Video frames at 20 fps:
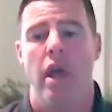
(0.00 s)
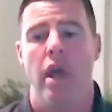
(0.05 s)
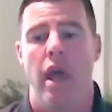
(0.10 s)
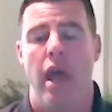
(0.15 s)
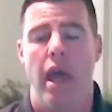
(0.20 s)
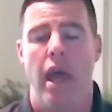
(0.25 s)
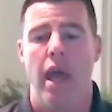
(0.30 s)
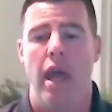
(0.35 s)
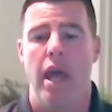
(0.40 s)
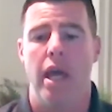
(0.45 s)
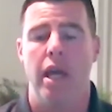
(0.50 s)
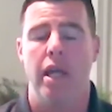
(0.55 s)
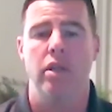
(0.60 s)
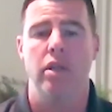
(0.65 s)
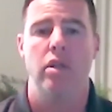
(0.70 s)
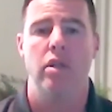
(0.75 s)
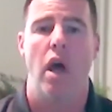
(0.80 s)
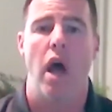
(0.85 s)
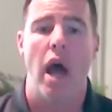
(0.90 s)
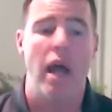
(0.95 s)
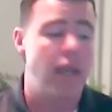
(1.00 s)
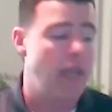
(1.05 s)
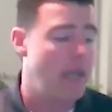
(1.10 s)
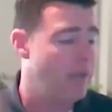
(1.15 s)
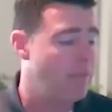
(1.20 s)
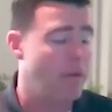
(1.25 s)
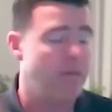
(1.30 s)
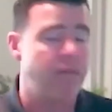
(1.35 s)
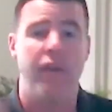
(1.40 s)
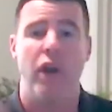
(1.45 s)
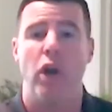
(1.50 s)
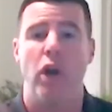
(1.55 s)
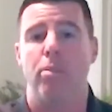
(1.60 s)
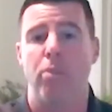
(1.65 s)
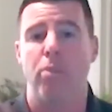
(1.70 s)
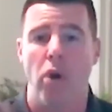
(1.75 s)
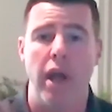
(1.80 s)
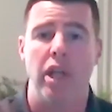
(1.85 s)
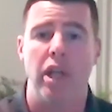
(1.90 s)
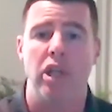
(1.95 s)
and I give them a fair
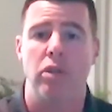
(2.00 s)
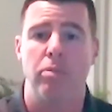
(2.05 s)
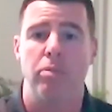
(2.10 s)
price